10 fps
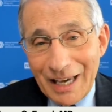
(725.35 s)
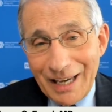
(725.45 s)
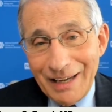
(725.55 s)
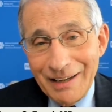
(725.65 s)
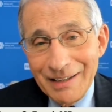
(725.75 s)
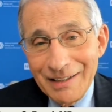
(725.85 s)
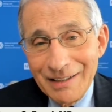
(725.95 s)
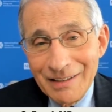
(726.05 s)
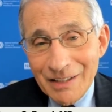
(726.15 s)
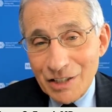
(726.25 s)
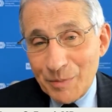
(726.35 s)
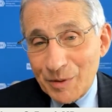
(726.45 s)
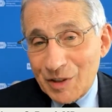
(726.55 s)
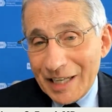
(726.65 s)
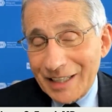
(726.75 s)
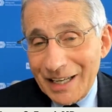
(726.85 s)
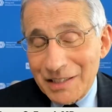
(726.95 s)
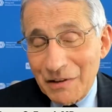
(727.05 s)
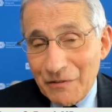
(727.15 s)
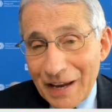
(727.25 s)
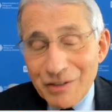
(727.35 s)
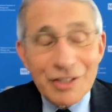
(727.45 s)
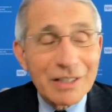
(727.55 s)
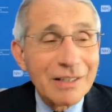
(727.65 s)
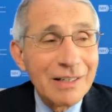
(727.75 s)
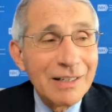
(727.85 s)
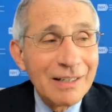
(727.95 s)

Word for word: A, does it protect against infection?